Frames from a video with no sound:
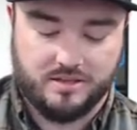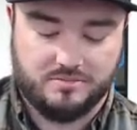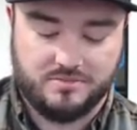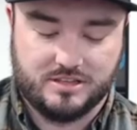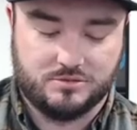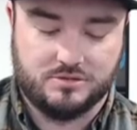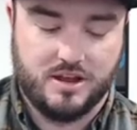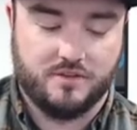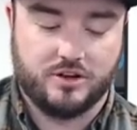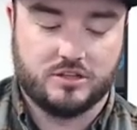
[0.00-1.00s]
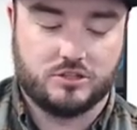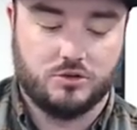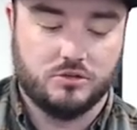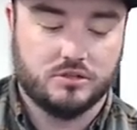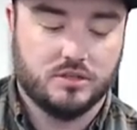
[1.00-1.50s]
This will never get
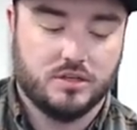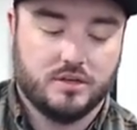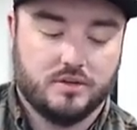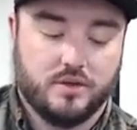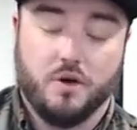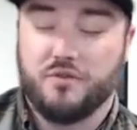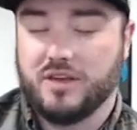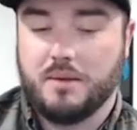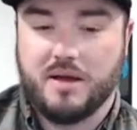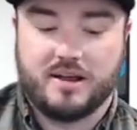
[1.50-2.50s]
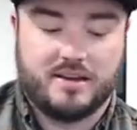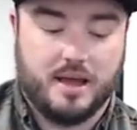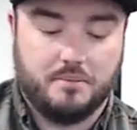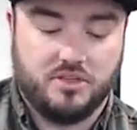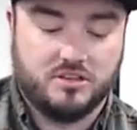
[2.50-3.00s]
sold. Hopefully it came back at
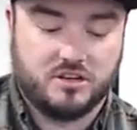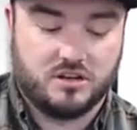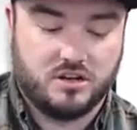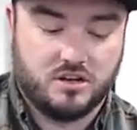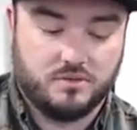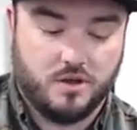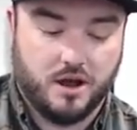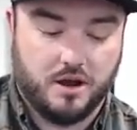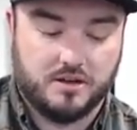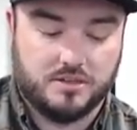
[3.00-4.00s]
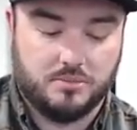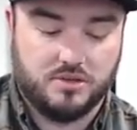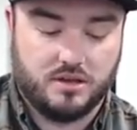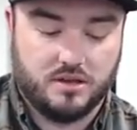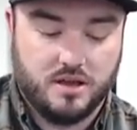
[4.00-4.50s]
10, but these are hard. Same
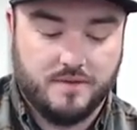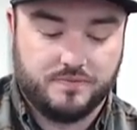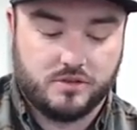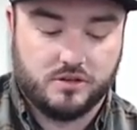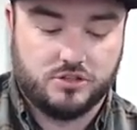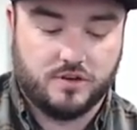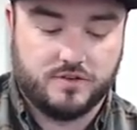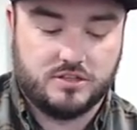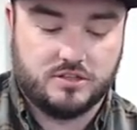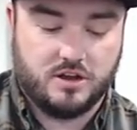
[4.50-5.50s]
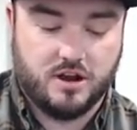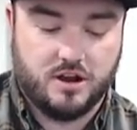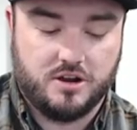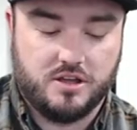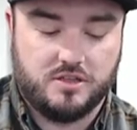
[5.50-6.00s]
thing. Surfaces are
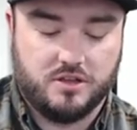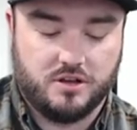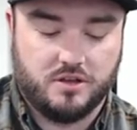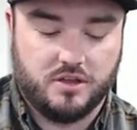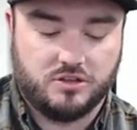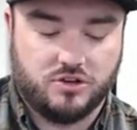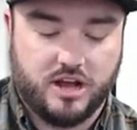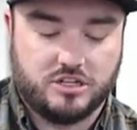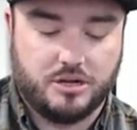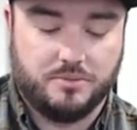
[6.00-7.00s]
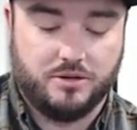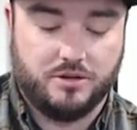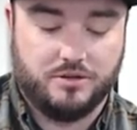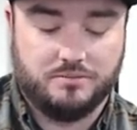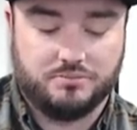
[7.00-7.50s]
hard. They scratched up
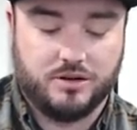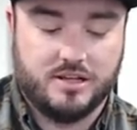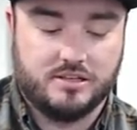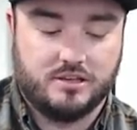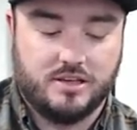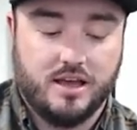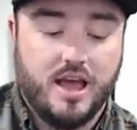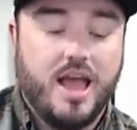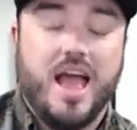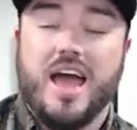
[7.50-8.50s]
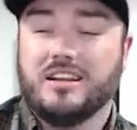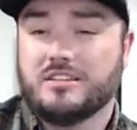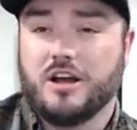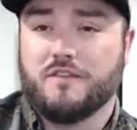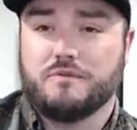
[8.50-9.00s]
pretty easily. And it's a
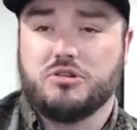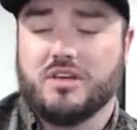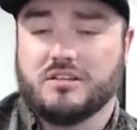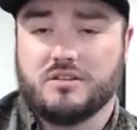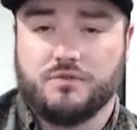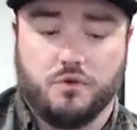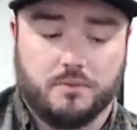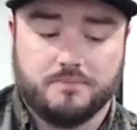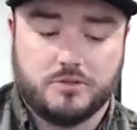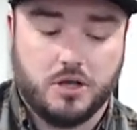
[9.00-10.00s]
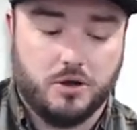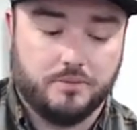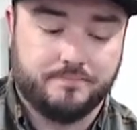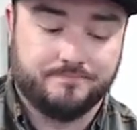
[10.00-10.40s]
card from 2004. So